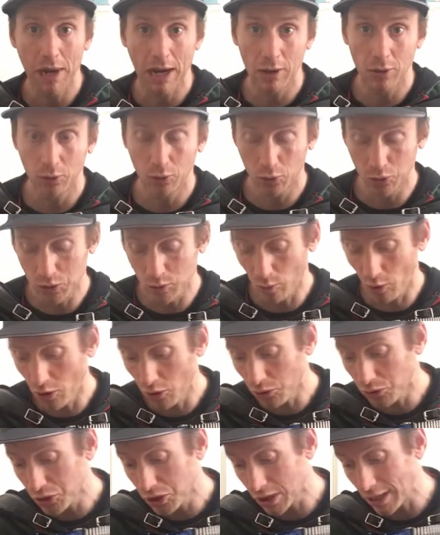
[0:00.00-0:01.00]
Paulo's
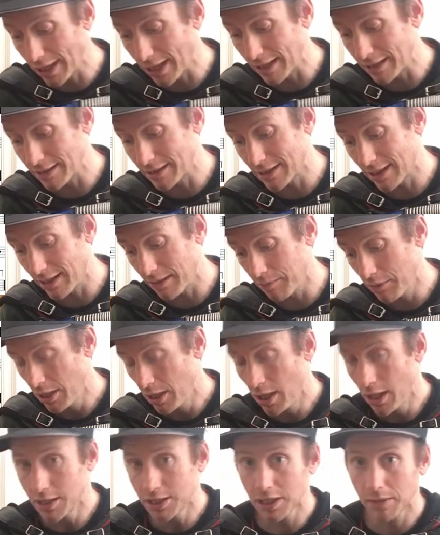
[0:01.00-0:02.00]
Waltz, and
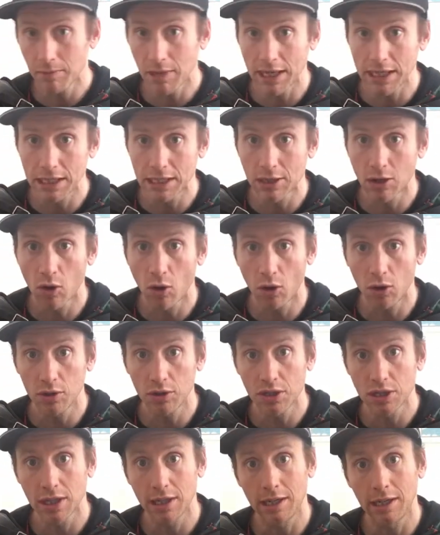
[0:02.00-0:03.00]
some nice
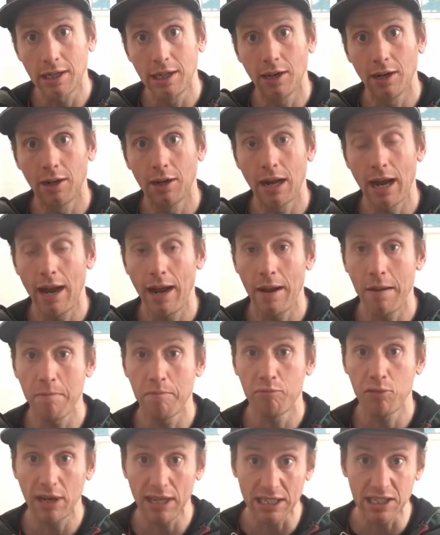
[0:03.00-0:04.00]
chords in here,
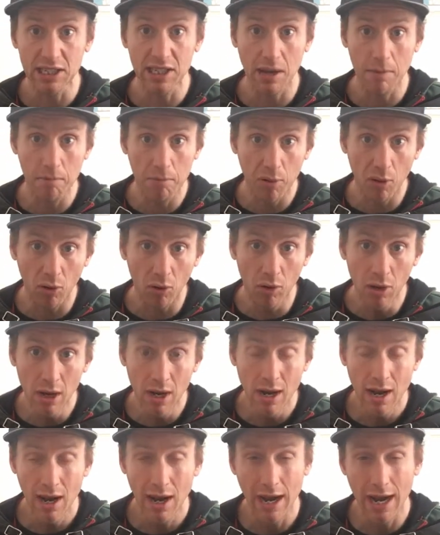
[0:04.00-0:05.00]
and pretty simple.
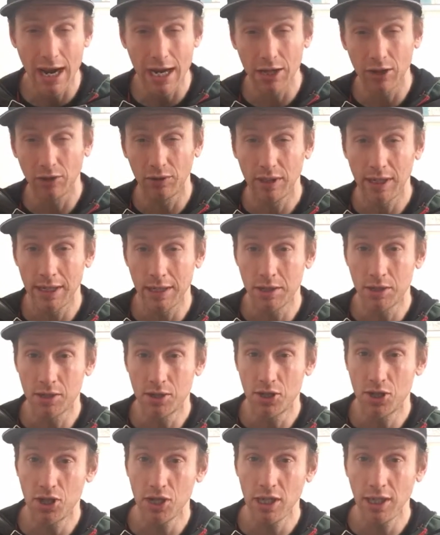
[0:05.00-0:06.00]
You'll
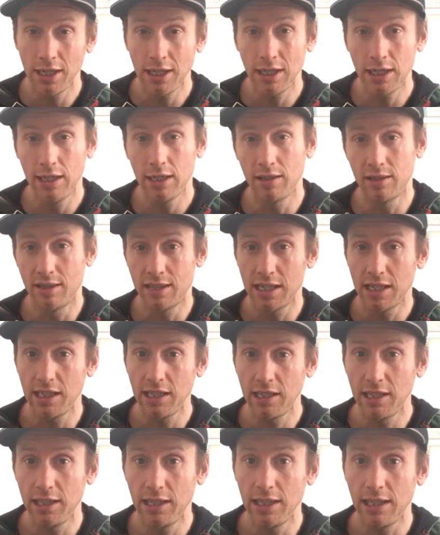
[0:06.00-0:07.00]
need G,
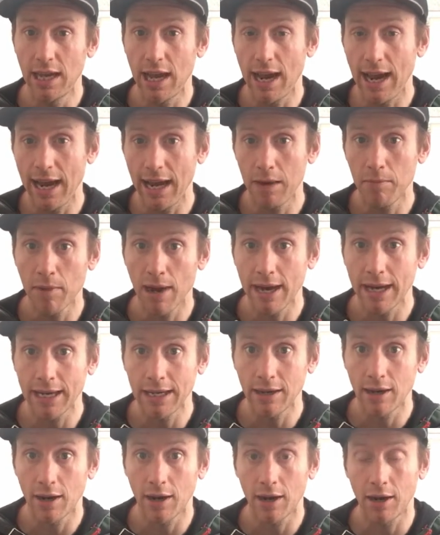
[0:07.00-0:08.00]
D, A
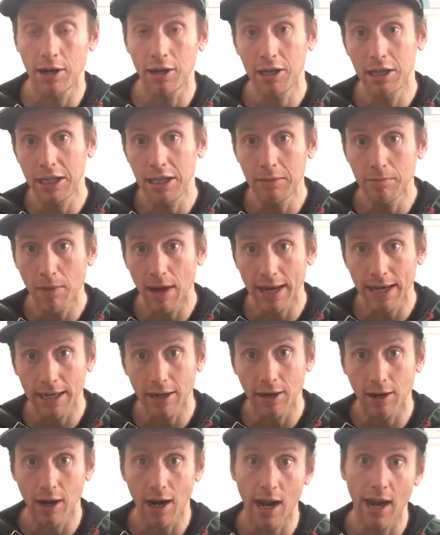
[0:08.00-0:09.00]
minor, E
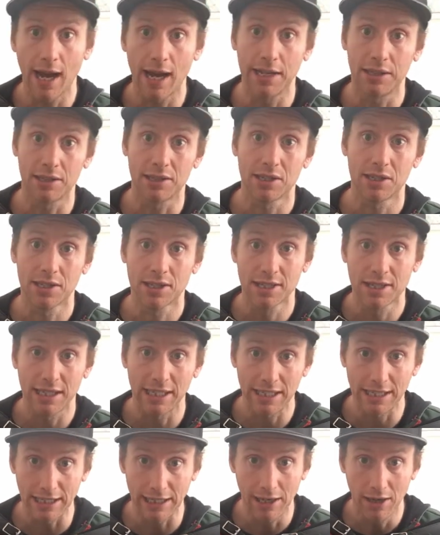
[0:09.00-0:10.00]
minor and
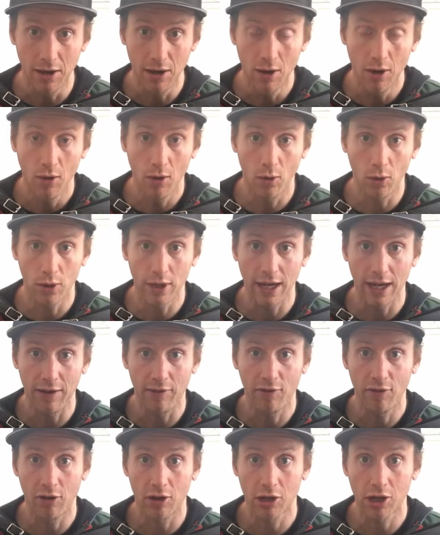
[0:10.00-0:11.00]
C. Okay,
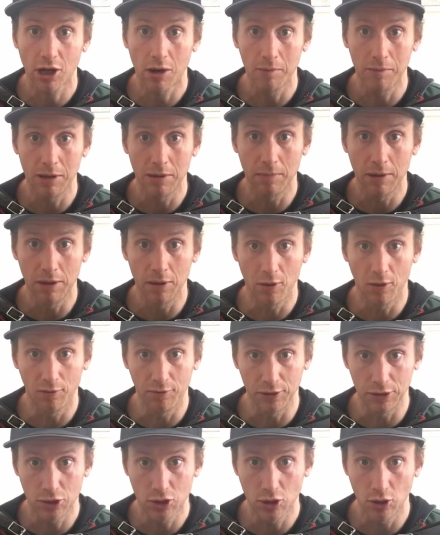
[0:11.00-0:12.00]
for accompaniment of
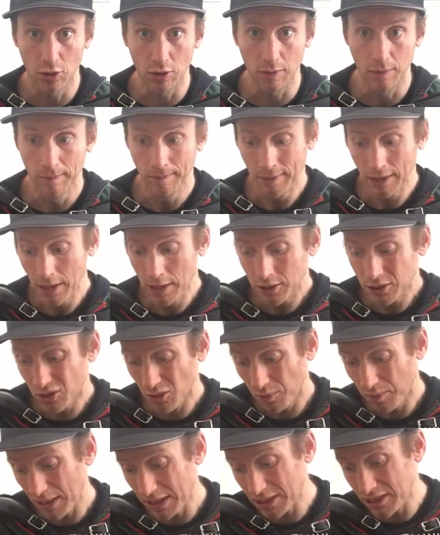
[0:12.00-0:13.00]
the tune.
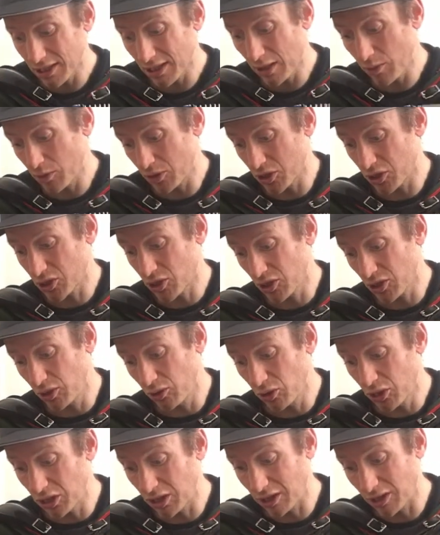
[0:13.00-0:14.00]
So basically we're just going to
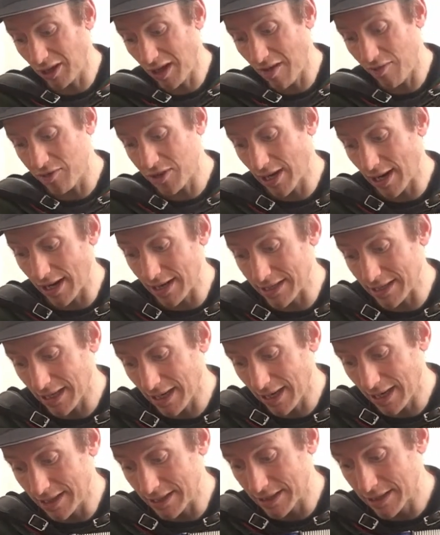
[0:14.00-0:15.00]
look at the left hand,
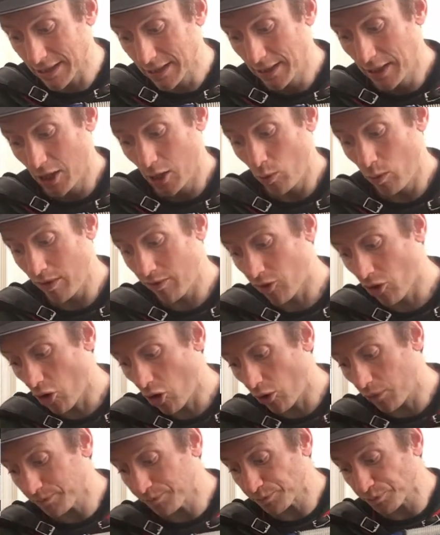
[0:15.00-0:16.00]
and we've
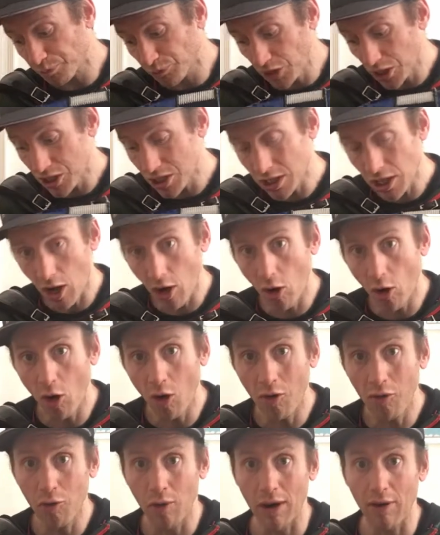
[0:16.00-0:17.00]
got, to start
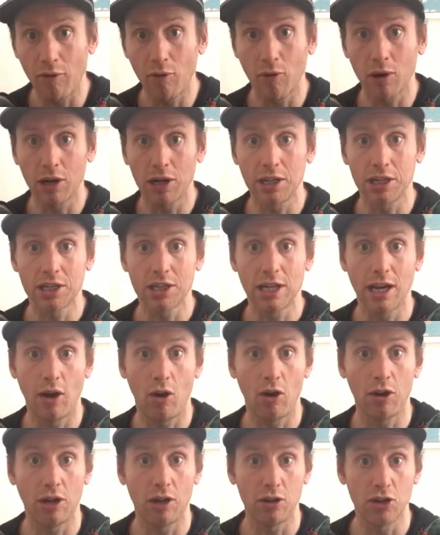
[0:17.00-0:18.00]
off with, we're going to sit
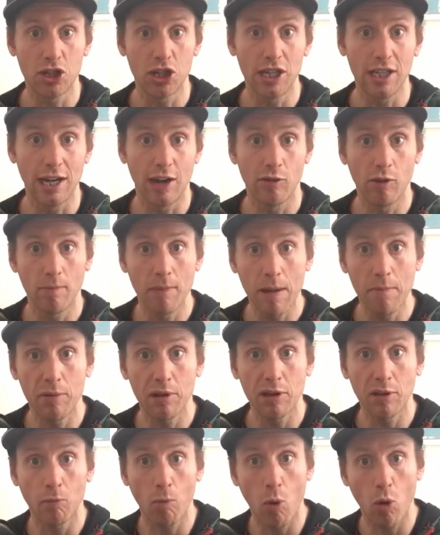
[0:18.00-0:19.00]
on our G. Now
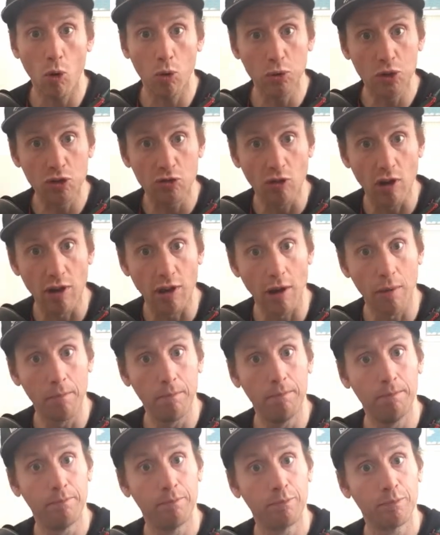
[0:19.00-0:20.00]
remember the waltz
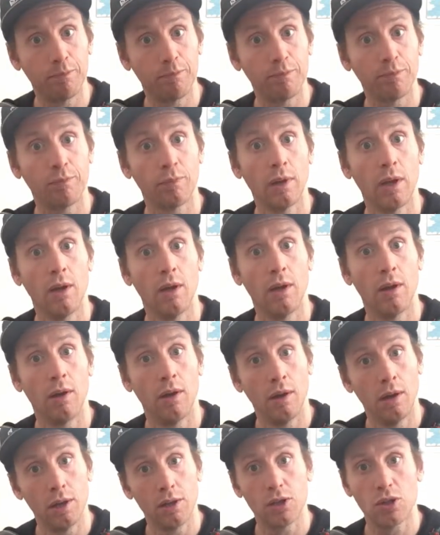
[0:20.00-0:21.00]
rhythm,
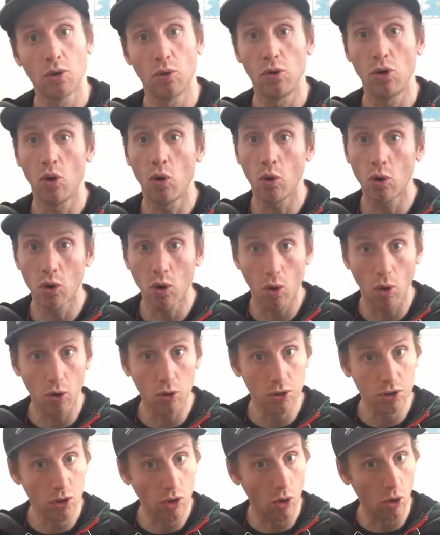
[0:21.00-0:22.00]
so note,
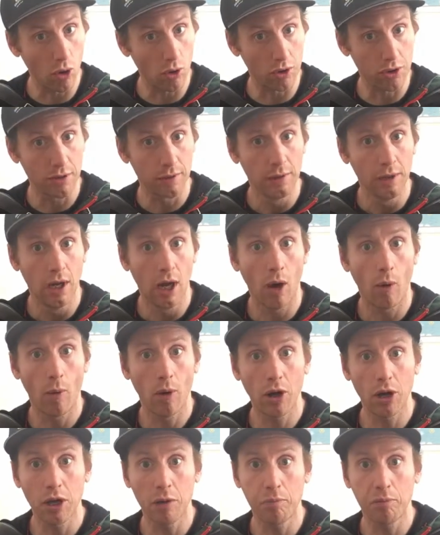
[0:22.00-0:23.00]
chord, chord. And
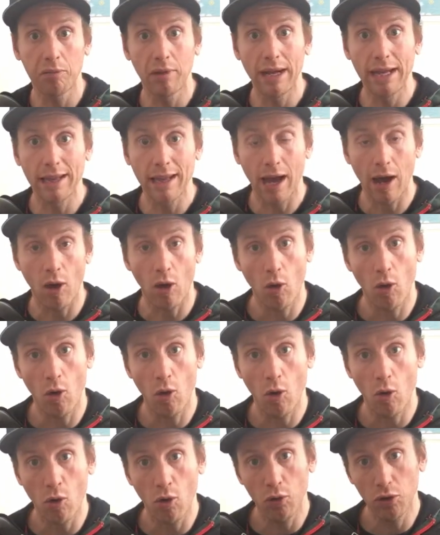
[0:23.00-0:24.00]
we're going to play that
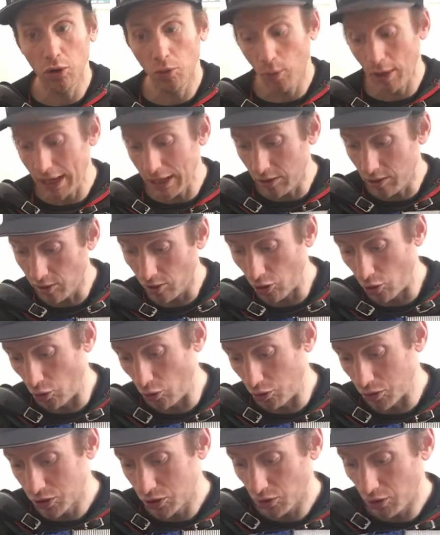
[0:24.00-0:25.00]
all the way
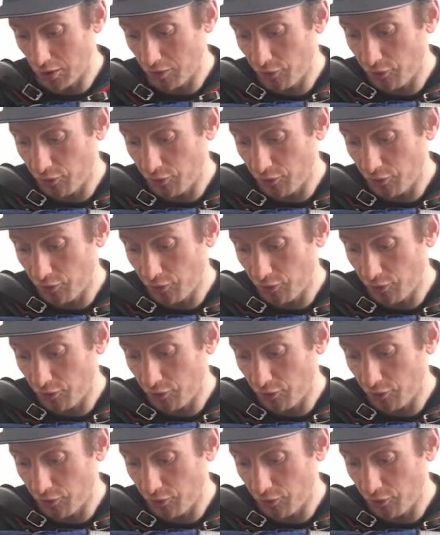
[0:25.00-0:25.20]
through. So the